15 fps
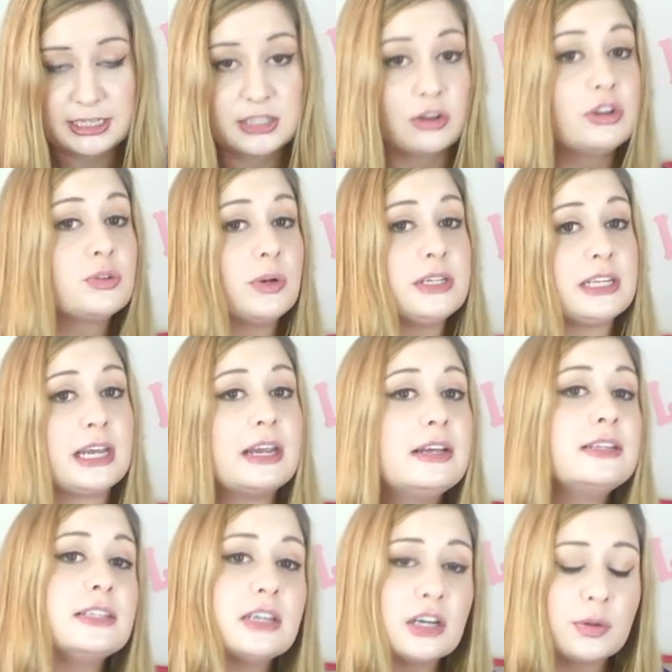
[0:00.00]
Those ones are
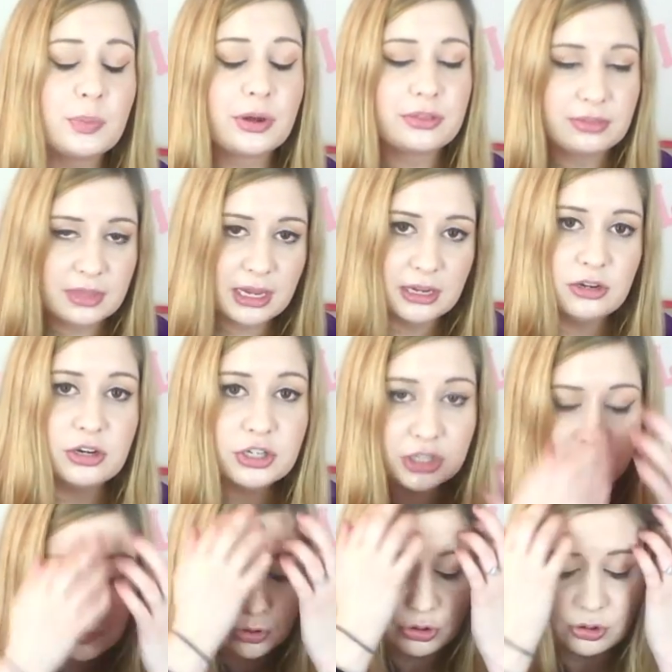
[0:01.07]
easier, but they're usually
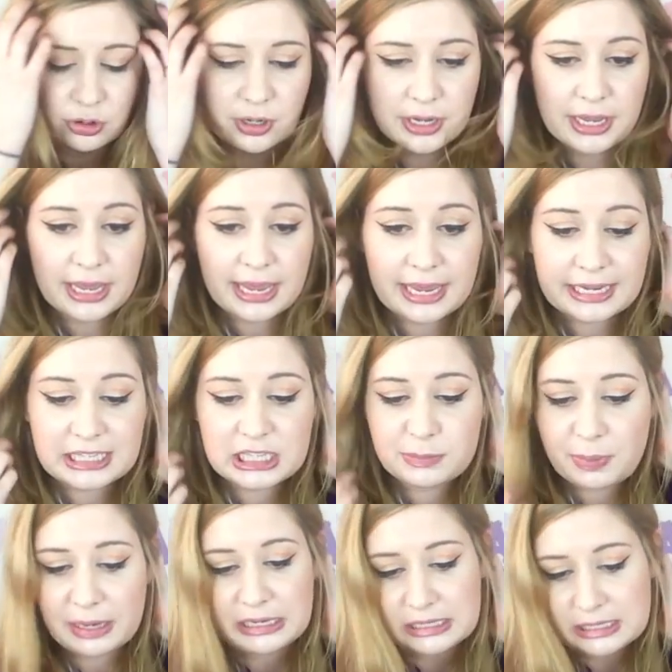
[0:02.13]
more
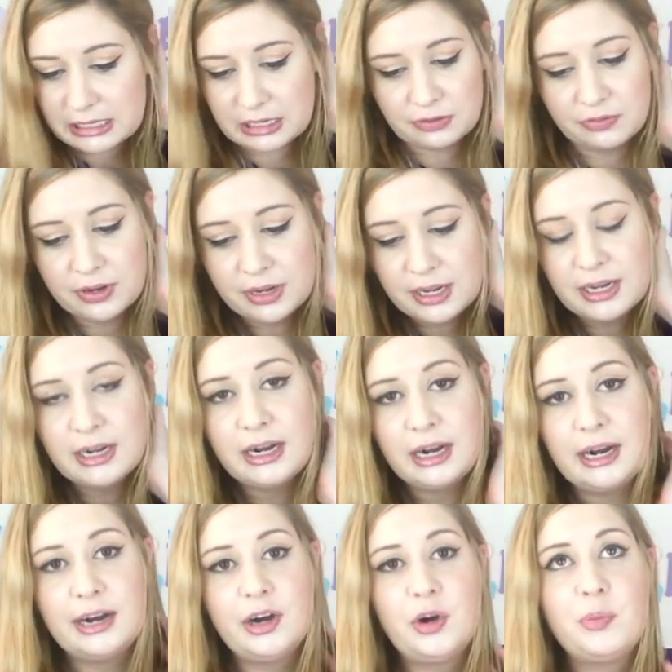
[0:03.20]
expensive,
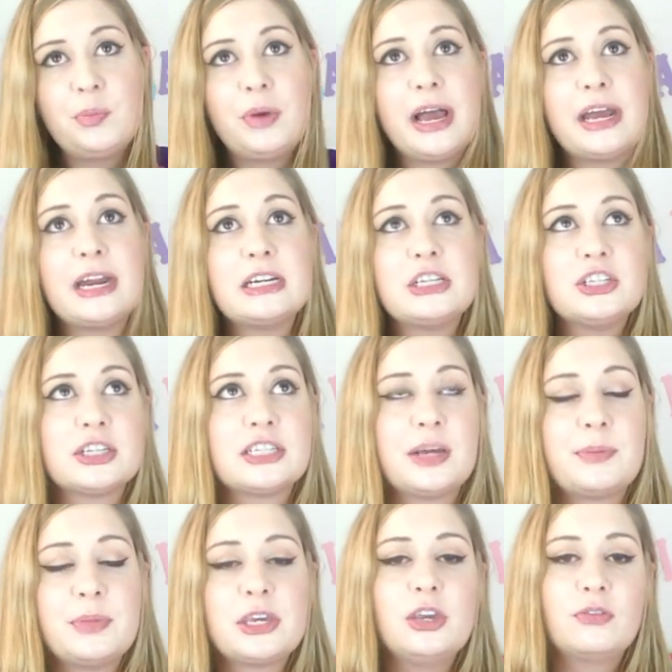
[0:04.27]
and it's just
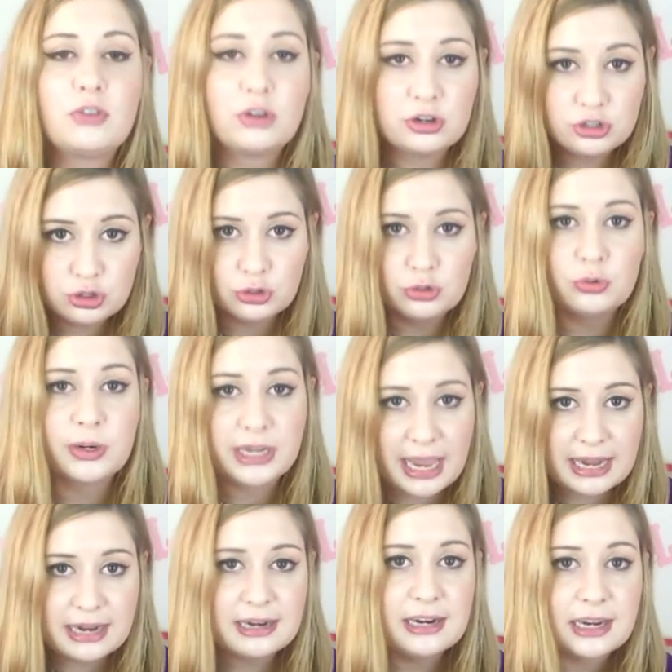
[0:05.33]
something you've got to do again
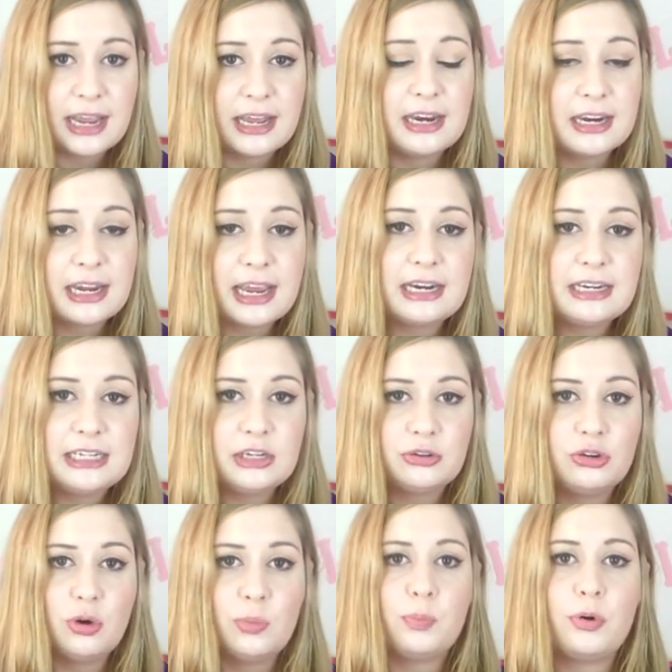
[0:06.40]
and again and again until
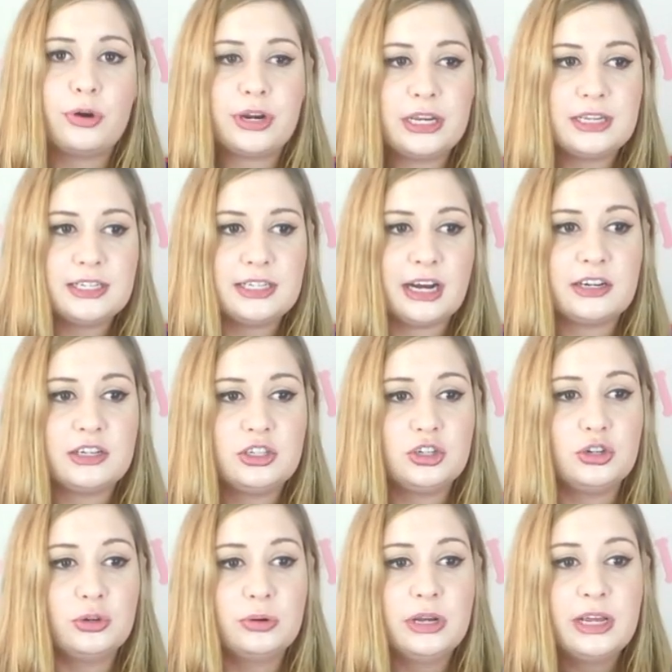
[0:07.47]
your body starts
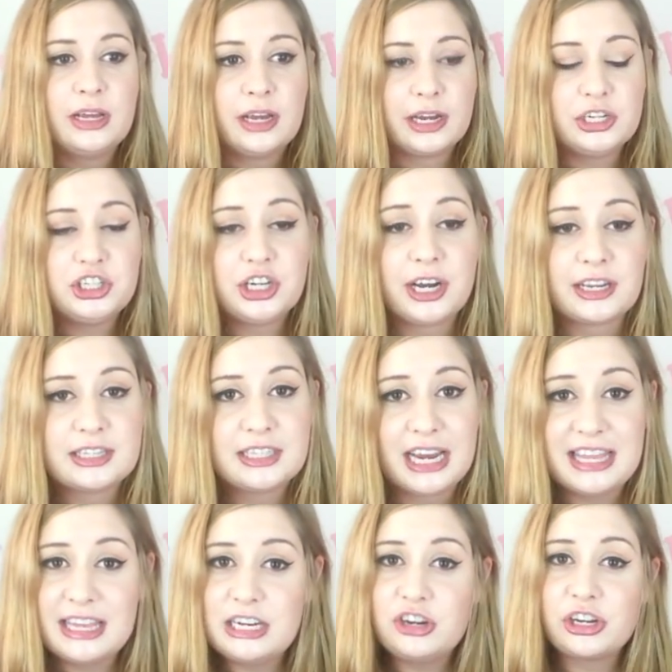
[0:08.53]
to adjust, and
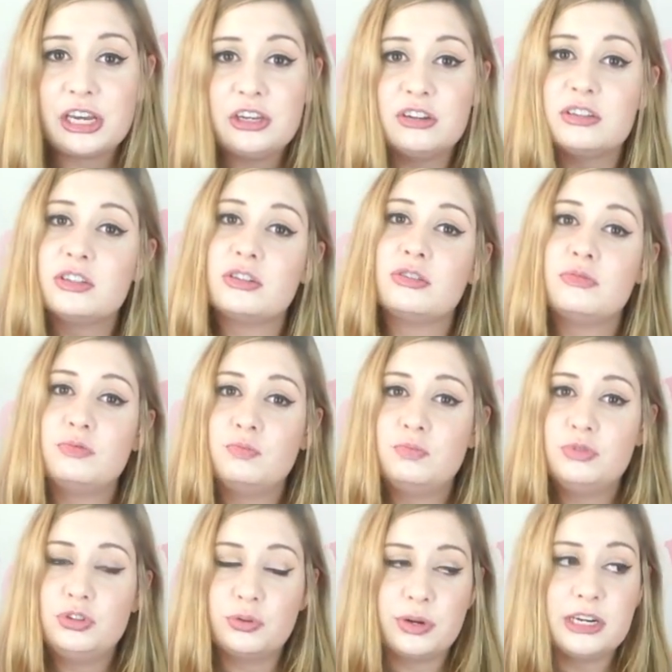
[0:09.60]
then you get used to
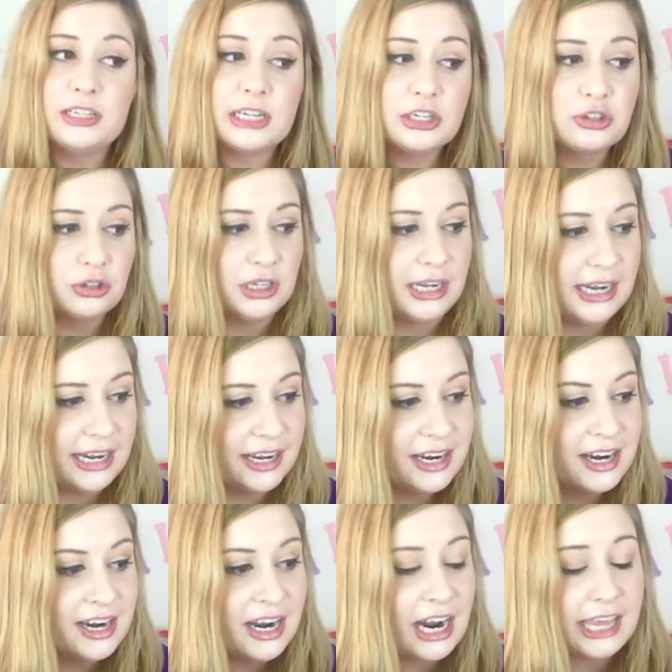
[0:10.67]
doing digital art,
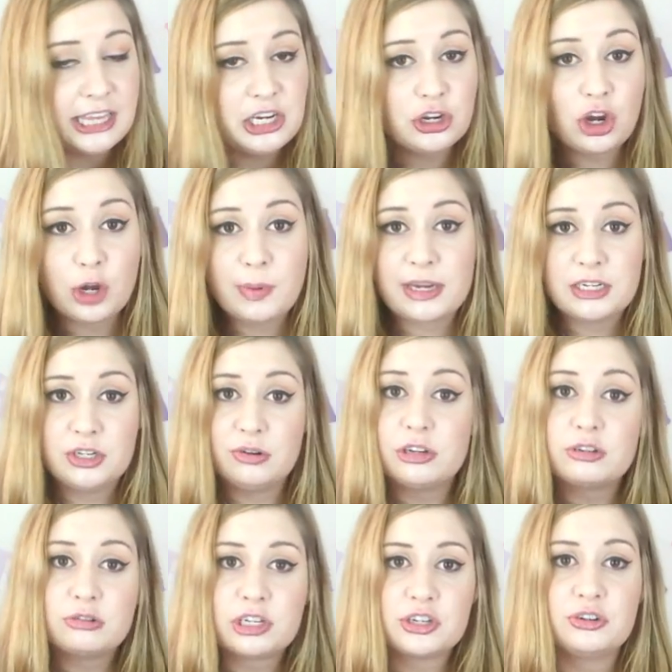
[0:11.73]
and then you go back to doing
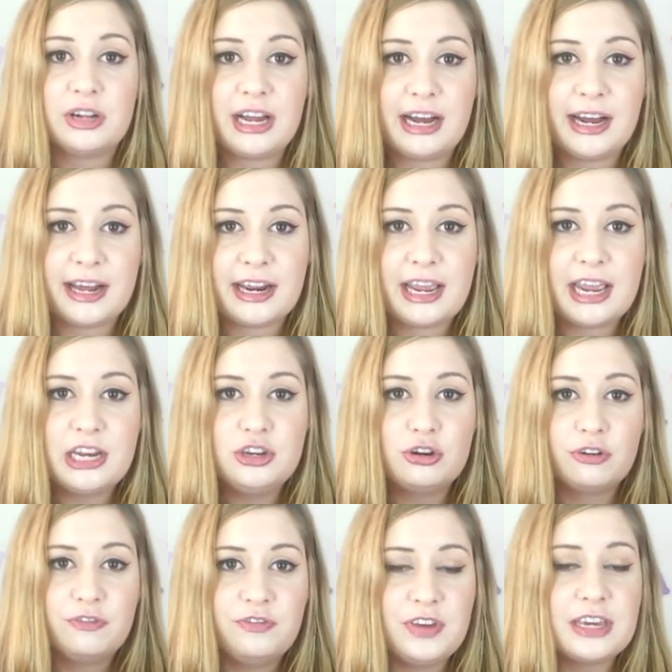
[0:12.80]
traditional art and your
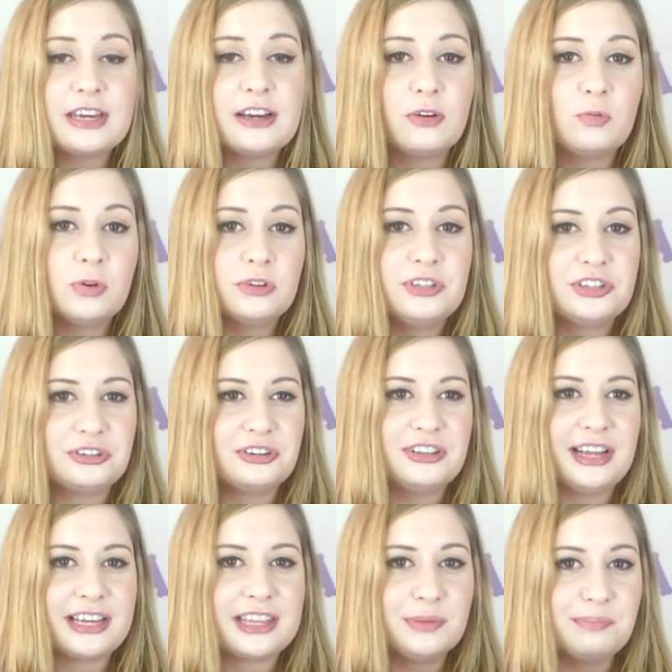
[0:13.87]
finger will do
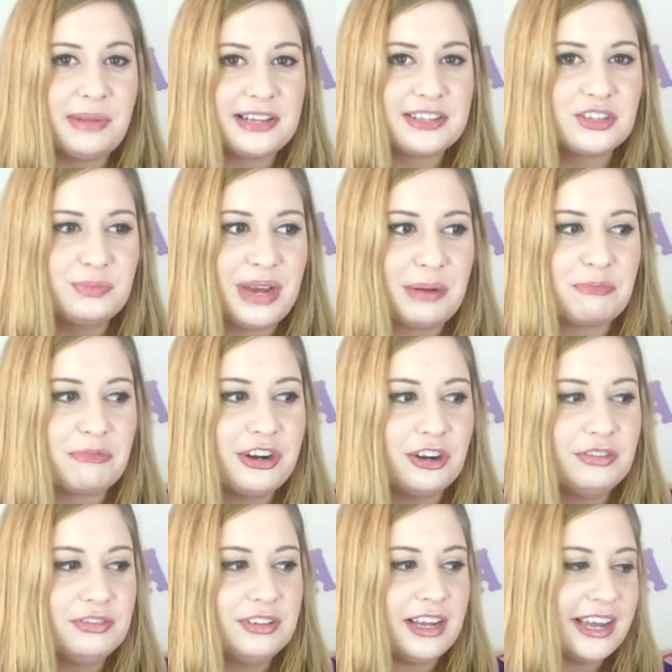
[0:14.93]
like the muscle memory
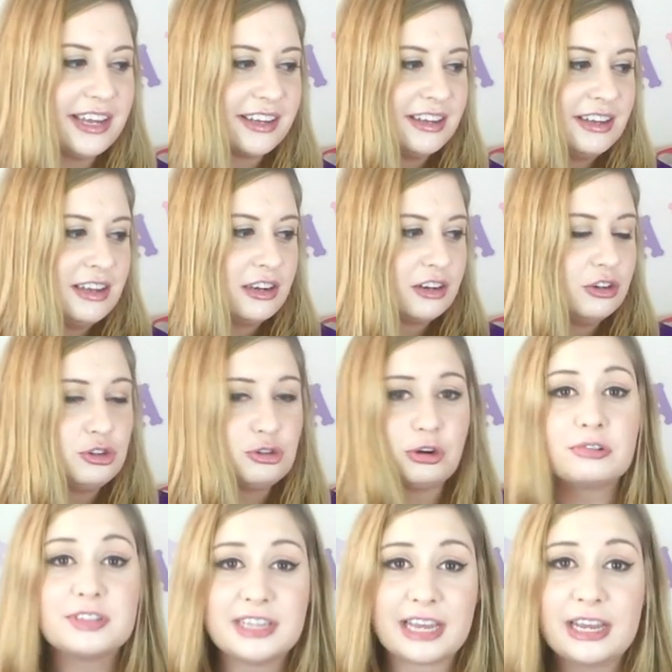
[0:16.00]
of like Control
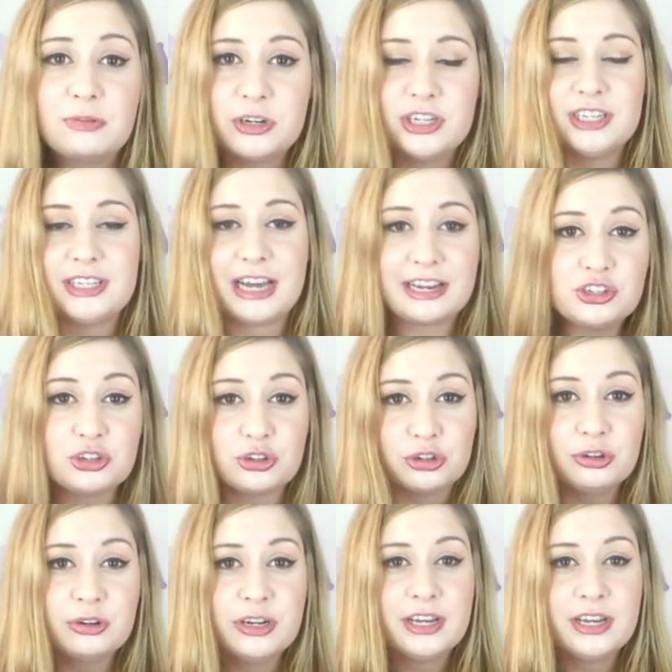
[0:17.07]
Z, which is undo.